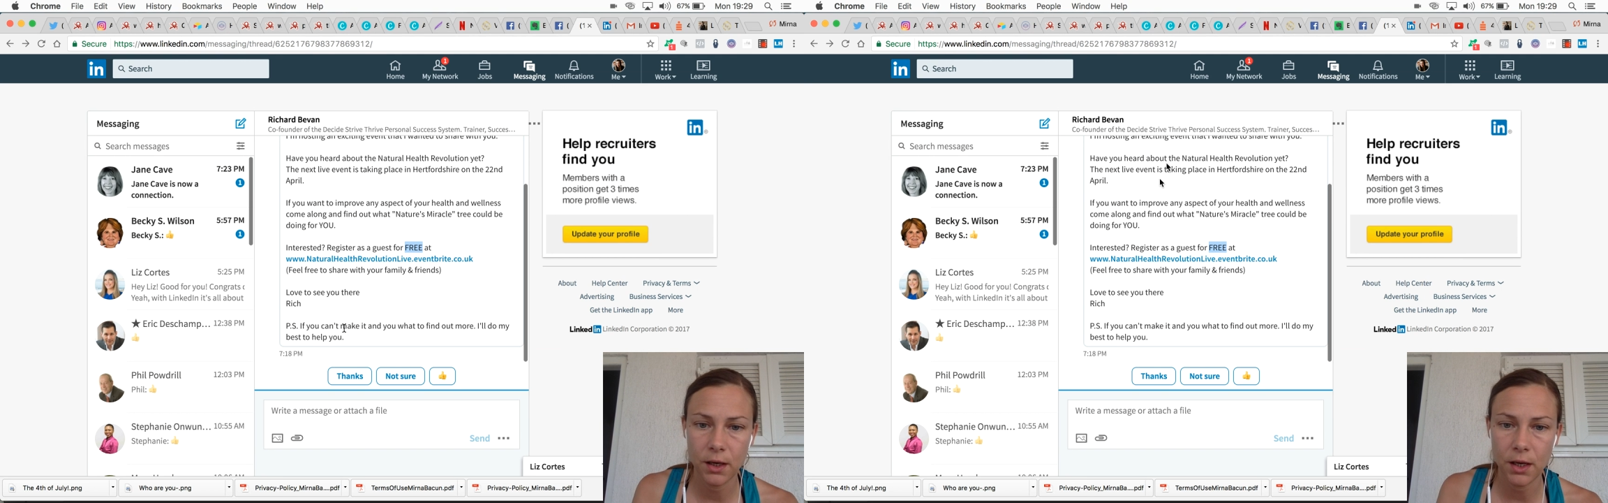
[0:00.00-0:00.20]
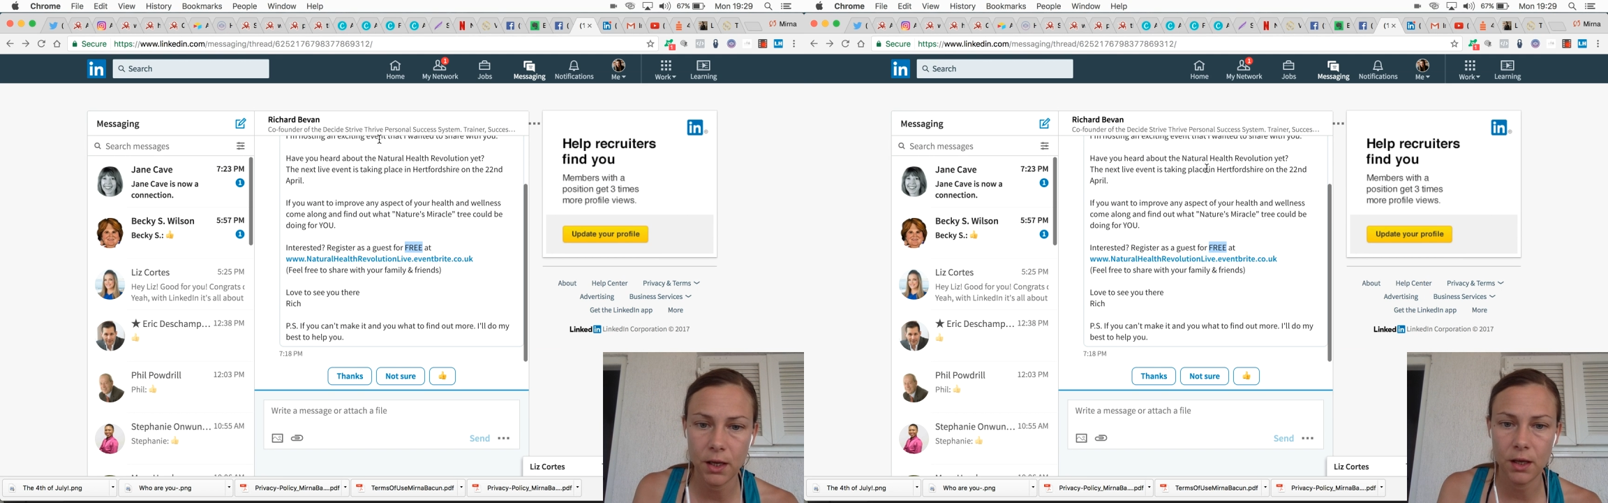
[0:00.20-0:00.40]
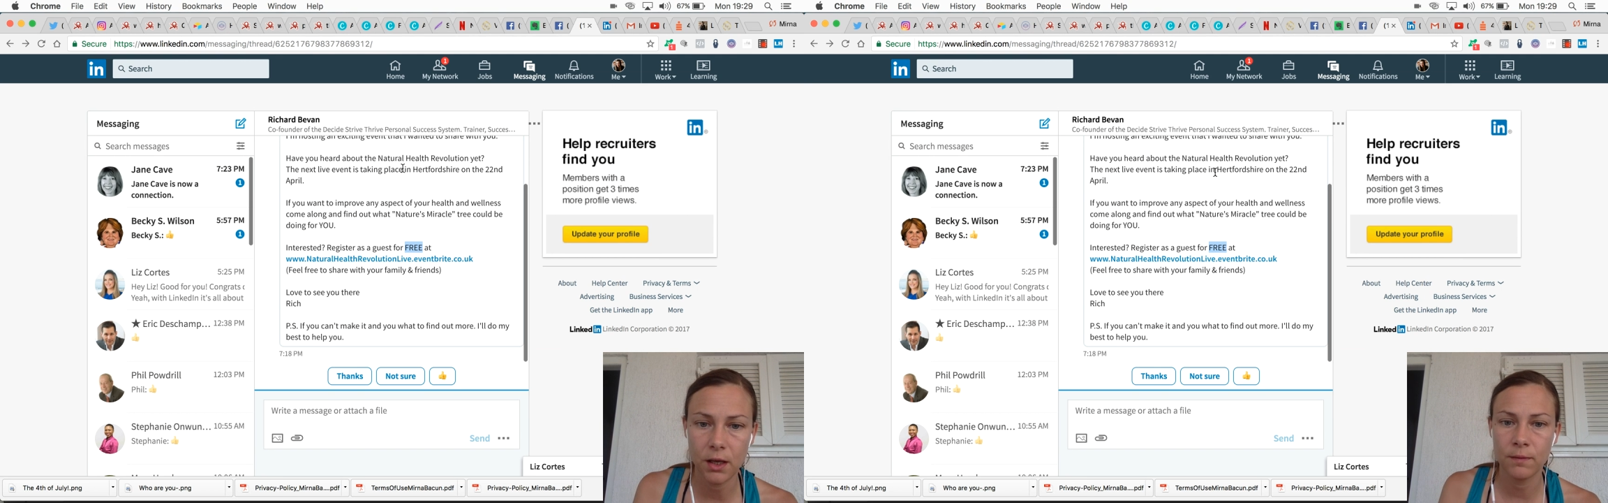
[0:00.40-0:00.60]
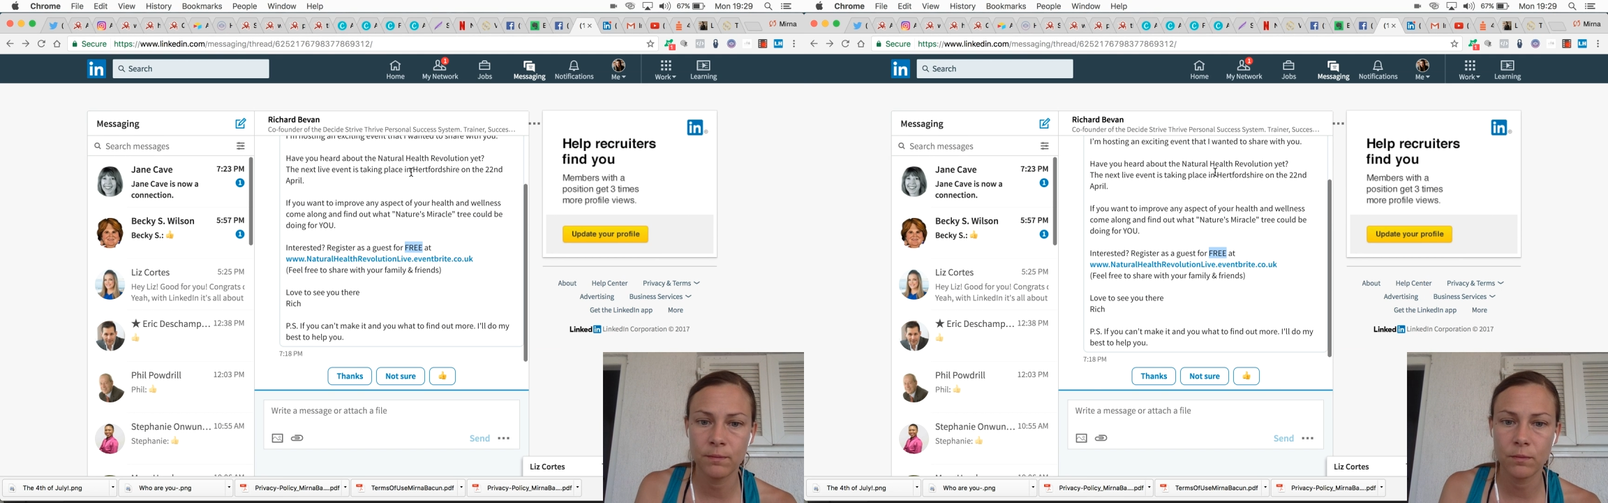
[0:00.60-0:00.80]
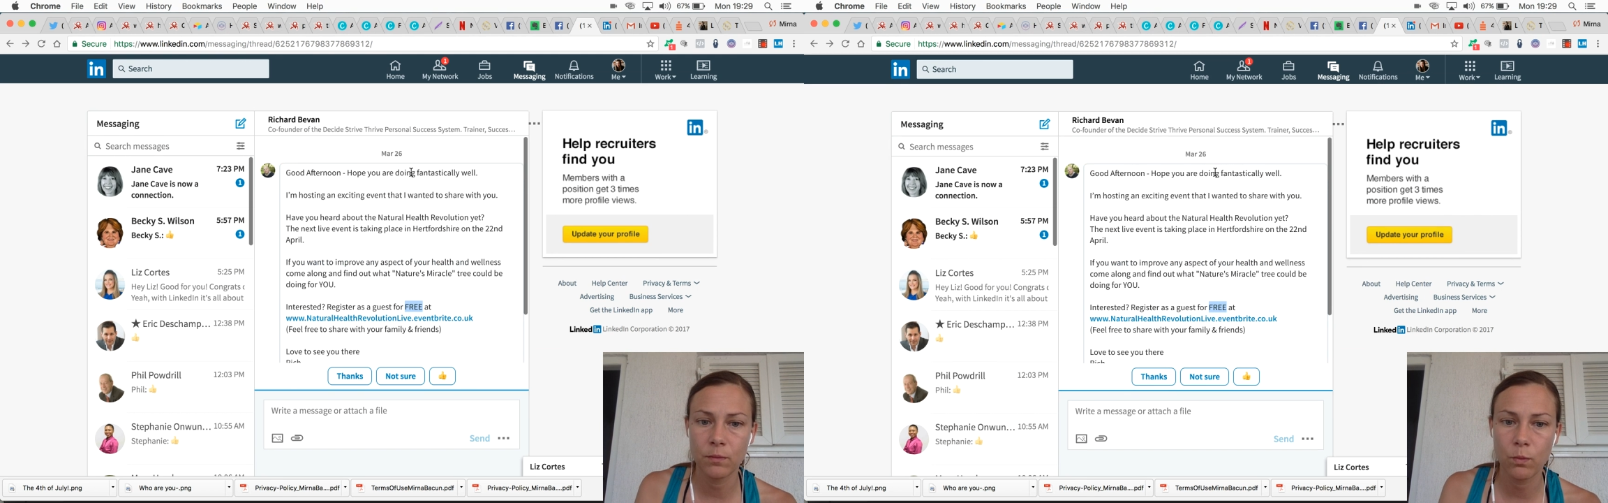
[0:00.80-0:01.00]

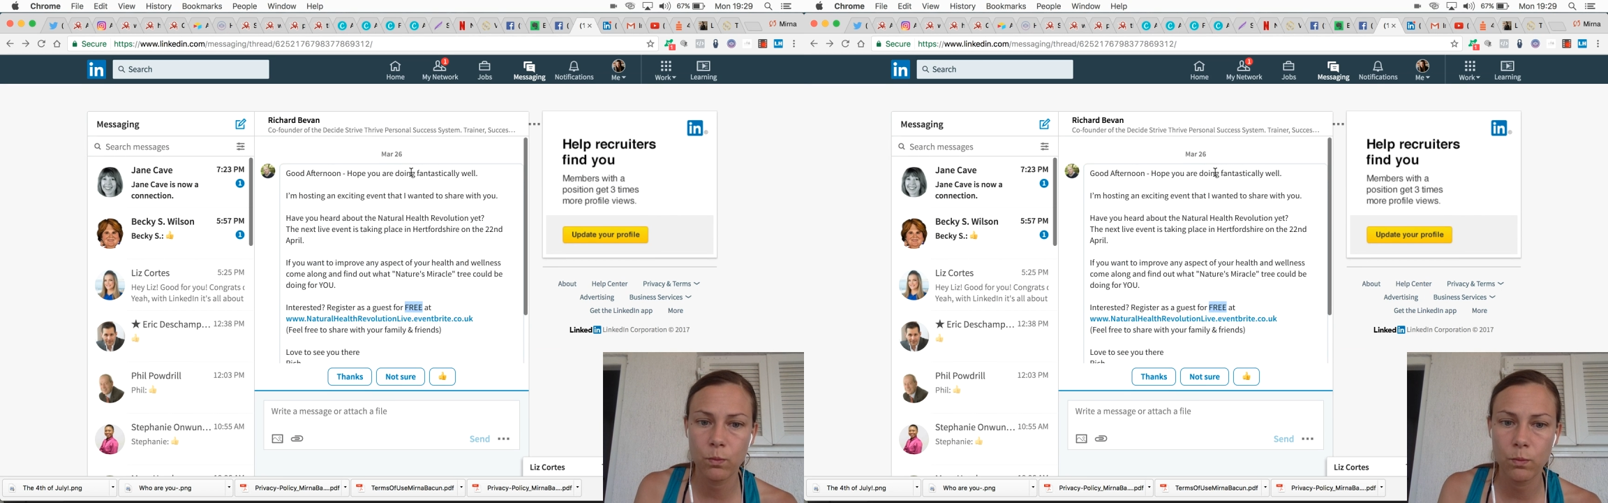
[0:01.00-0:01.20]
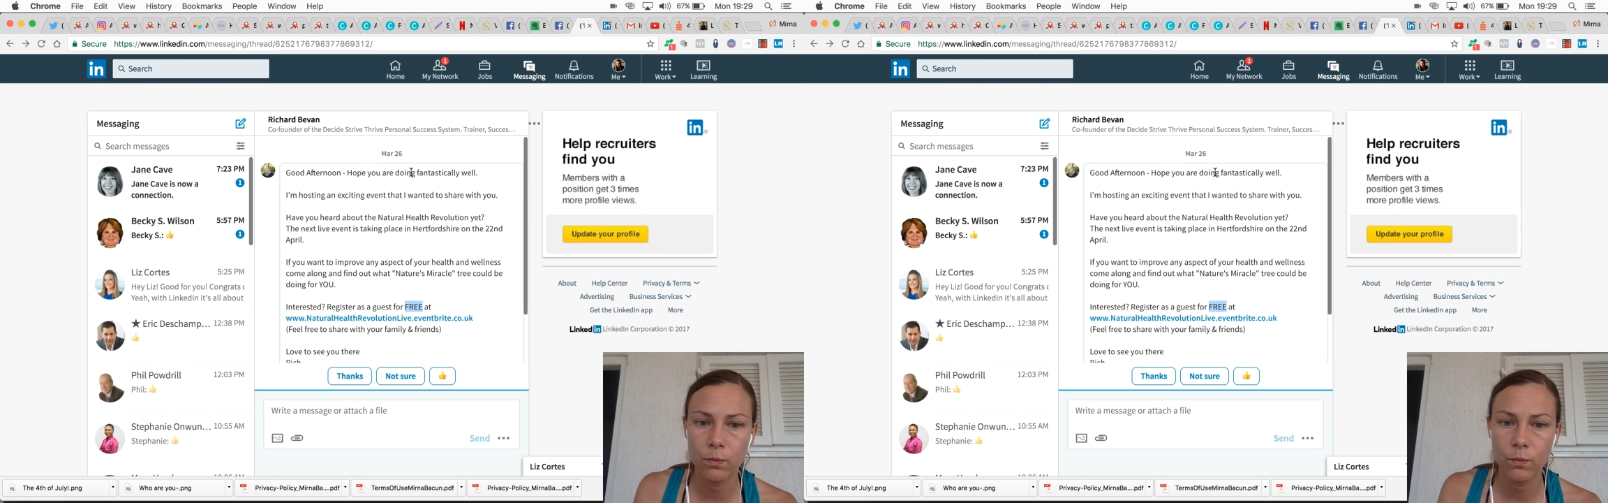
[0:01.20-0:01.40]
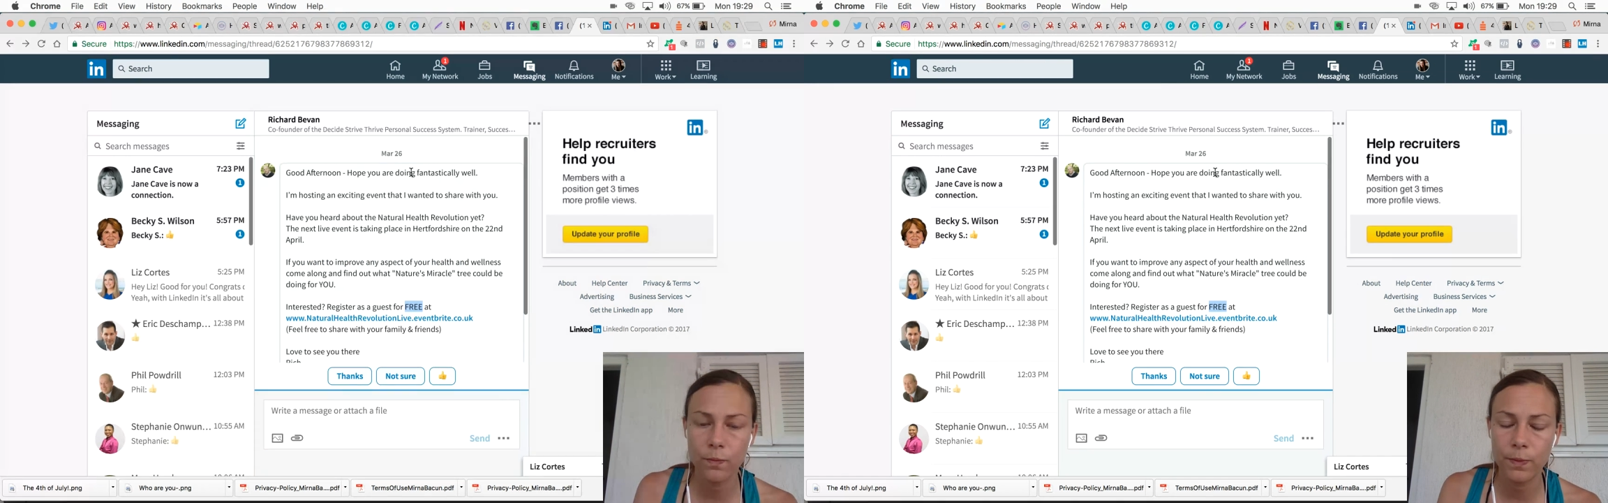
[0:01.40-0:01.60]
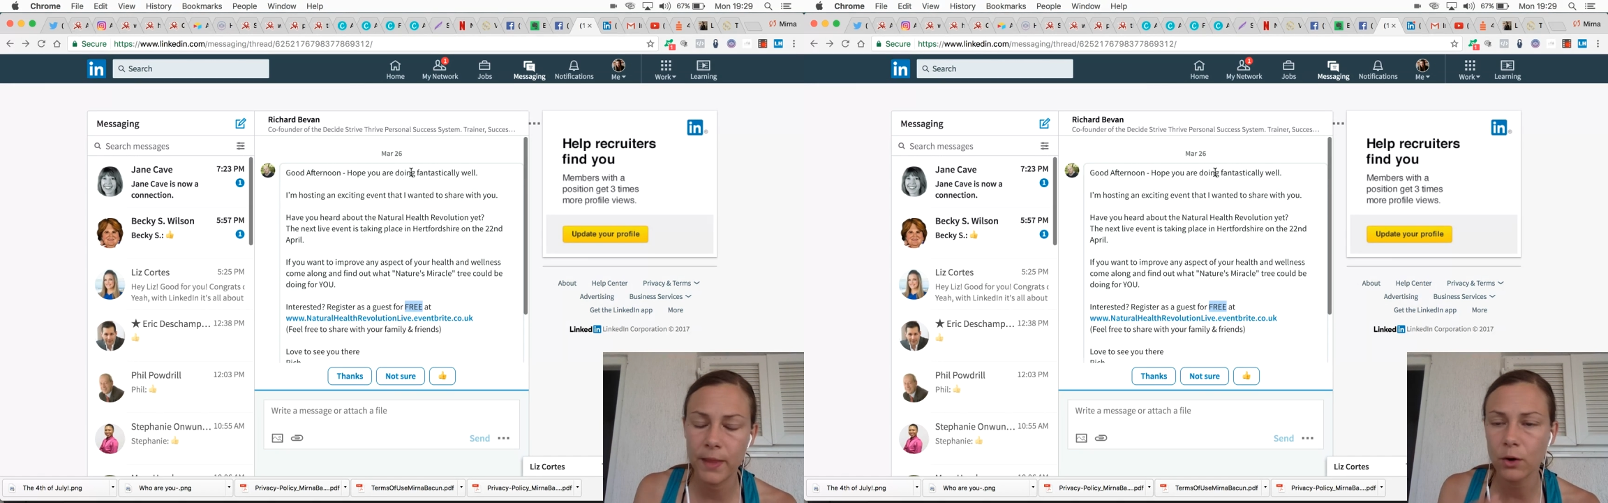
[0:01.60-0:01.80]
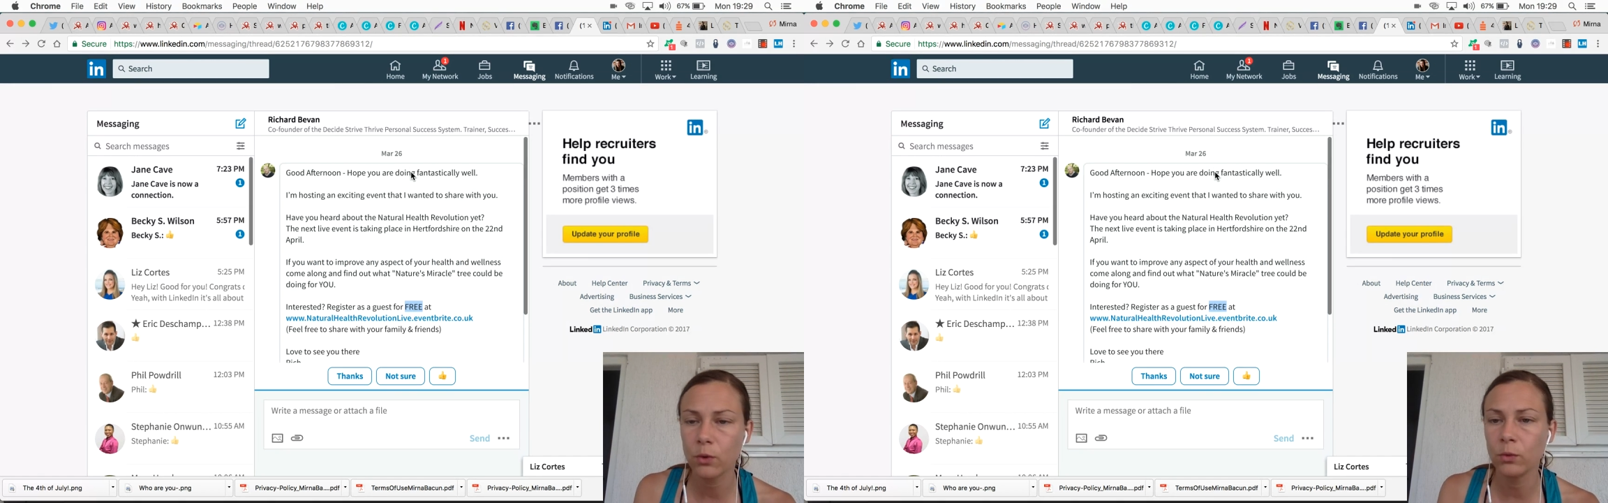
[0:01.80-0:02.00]

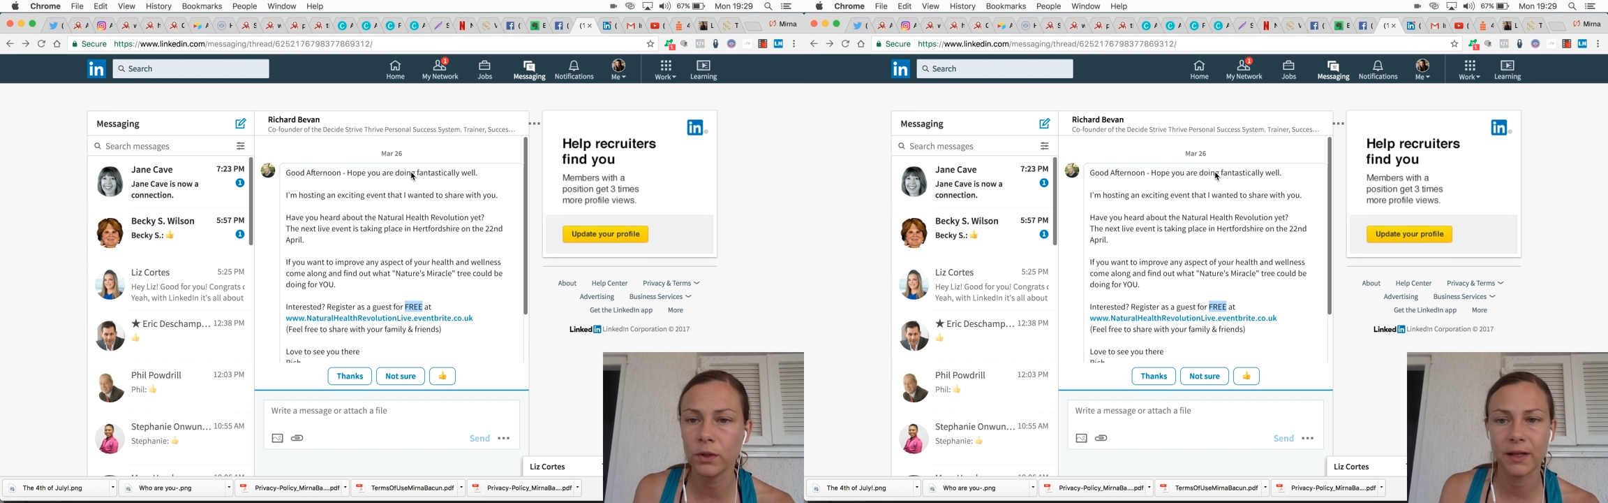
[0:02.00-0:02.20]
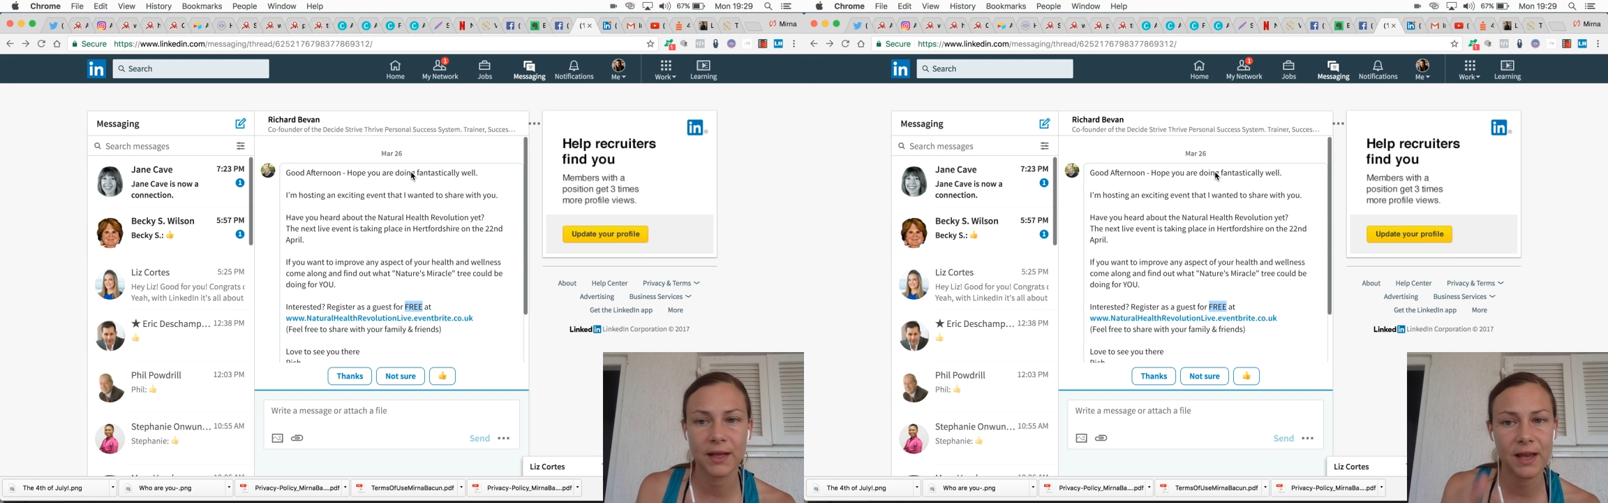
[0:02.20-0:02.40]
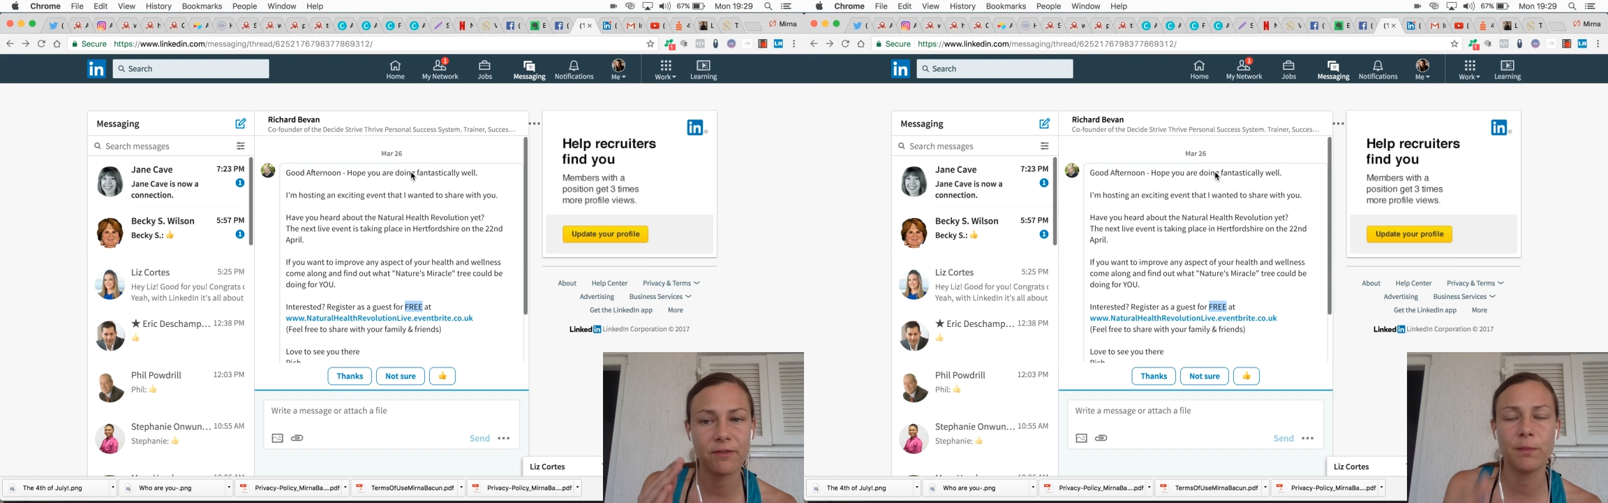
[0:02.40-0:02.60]
Not only about, like,